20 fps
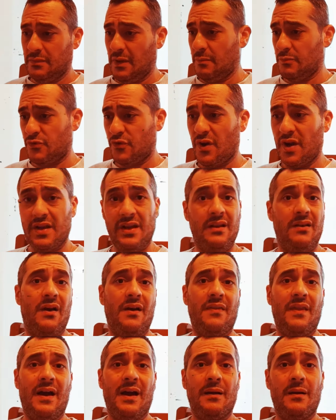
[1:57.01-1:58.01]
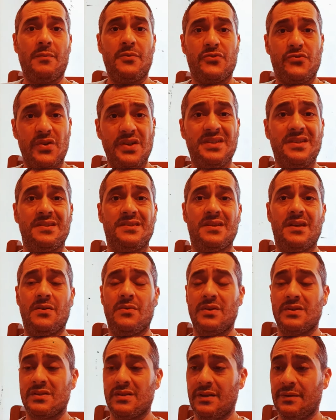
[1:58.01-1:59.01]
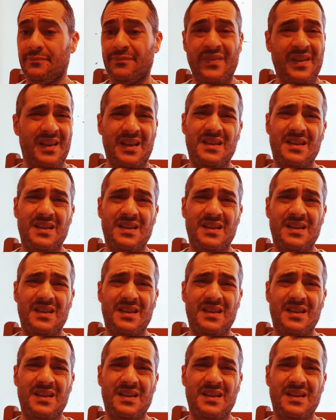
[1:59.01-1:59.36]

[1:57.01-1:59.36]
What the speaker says: I'm treating it like that. I'm going to treat it seriously.